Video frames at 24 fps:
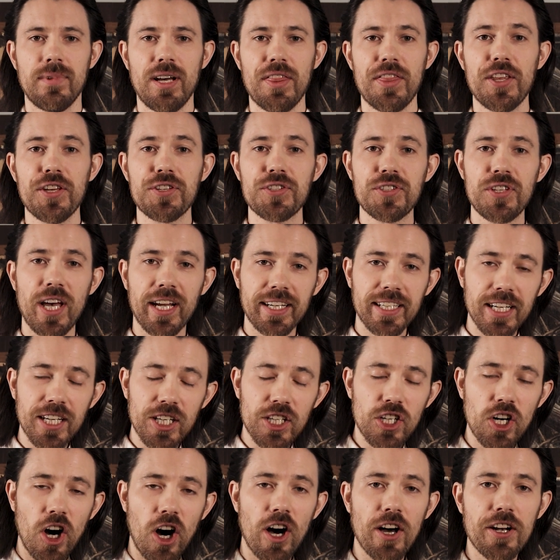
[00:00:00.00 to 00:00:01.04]
The second
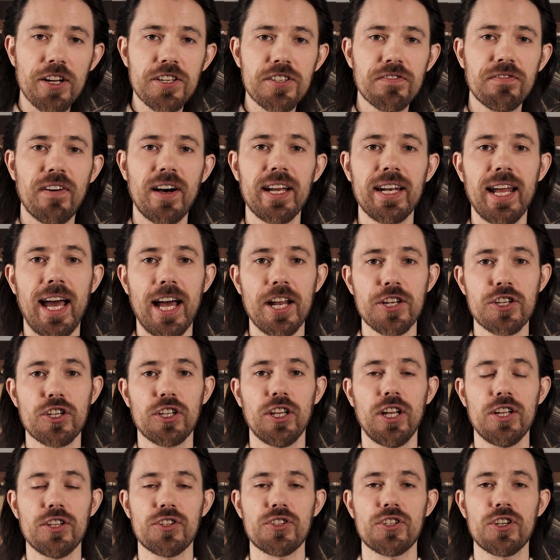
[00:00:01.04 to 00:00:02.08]
con is
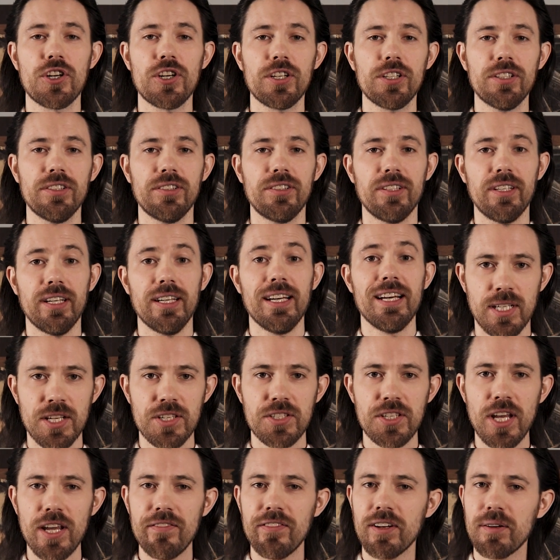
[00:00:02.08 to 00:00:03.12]
financial uncertainty.
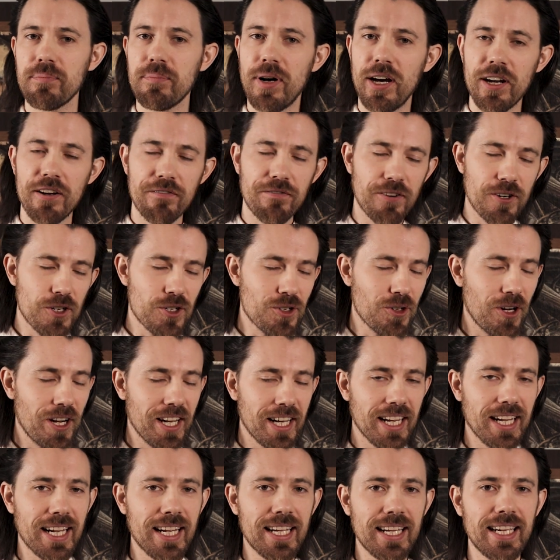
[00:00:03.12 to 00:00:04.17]
Saving money for
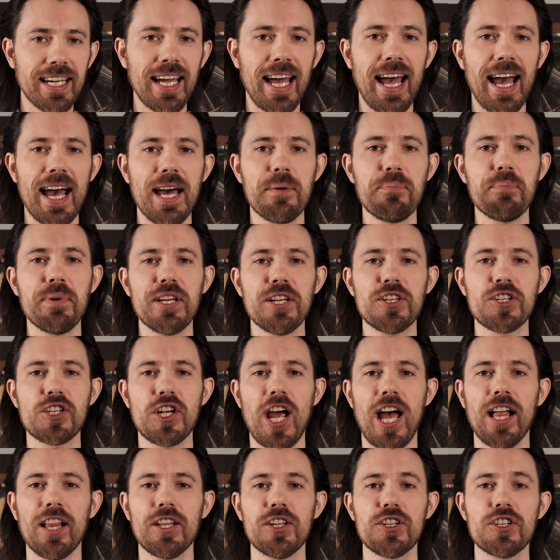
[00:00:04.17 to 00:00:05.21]
training can be
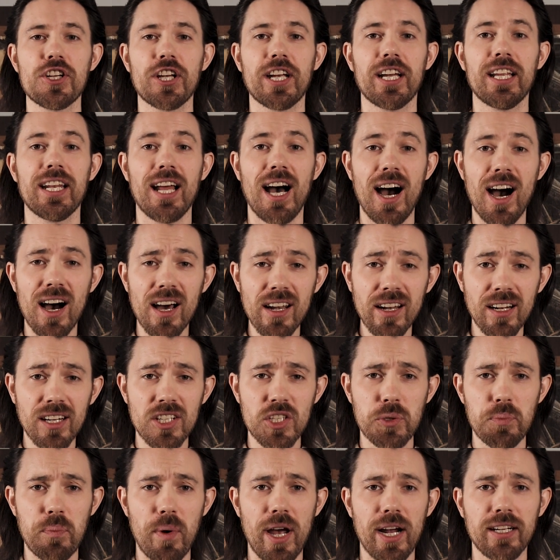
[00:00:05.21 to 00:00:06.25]
challenging, and
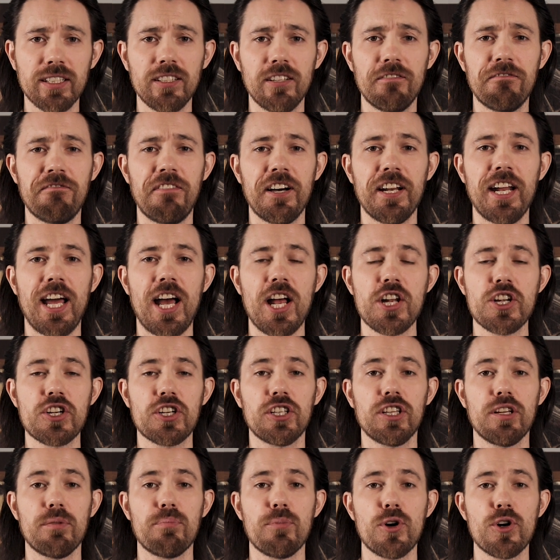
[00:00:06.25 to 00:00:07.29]
unexpected
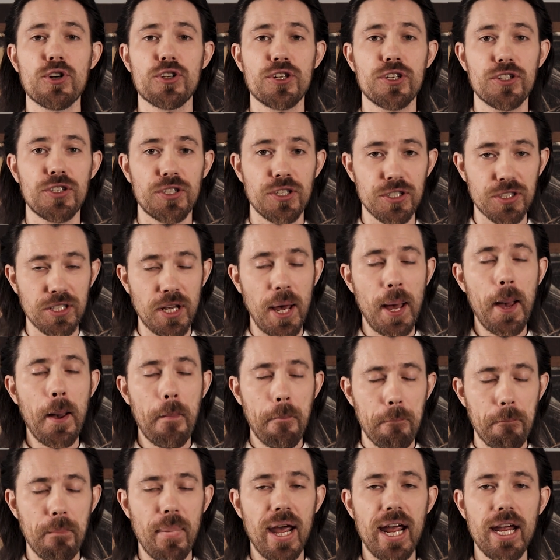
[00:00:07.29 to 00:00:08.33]
financial emergencies
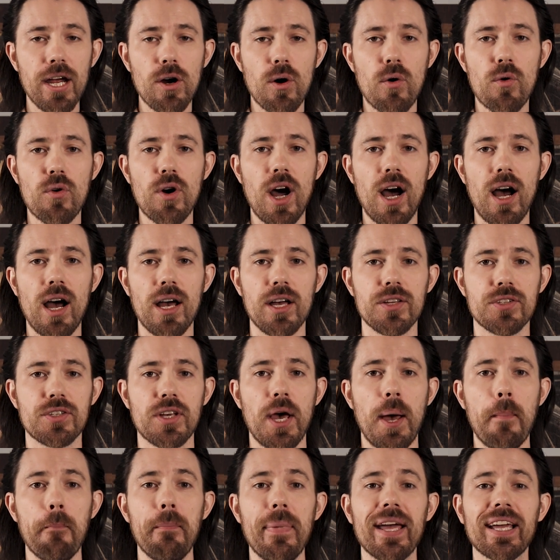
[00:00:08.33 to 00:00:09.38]
may arise,
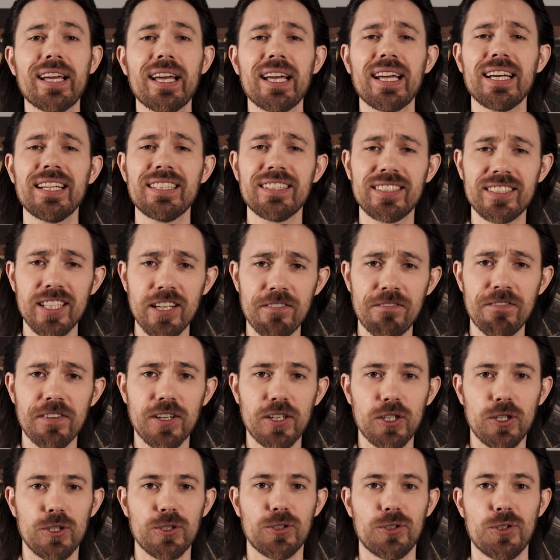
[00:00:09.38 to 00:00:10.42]
making it
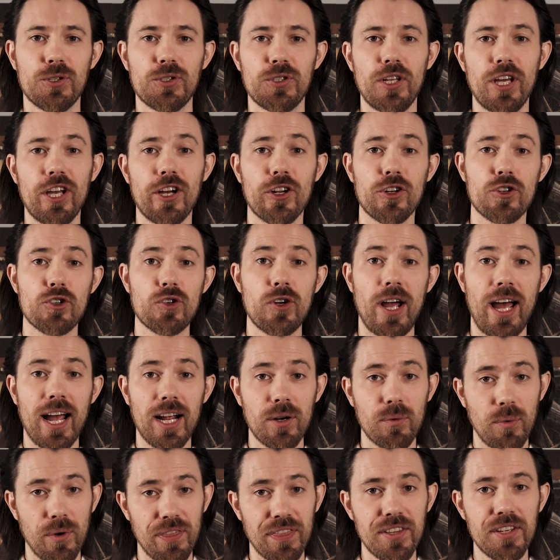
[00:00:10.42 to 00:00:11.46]
difficult to stay on
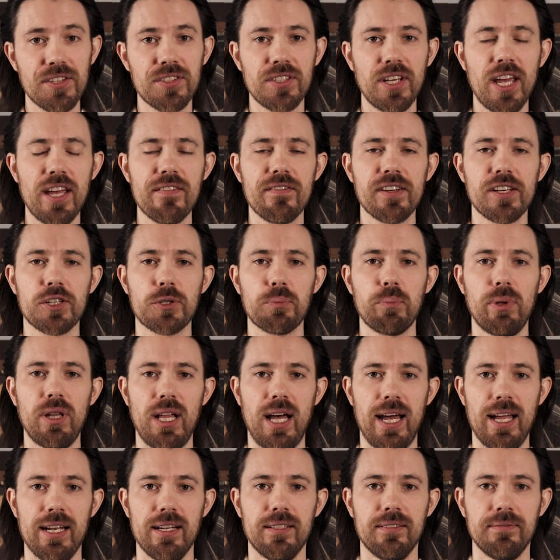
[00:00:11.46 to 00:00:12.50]
track with the savings
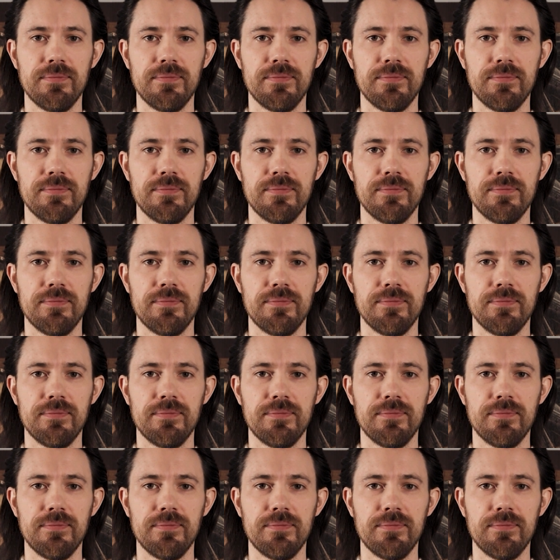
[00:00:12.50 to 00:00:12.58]
plan.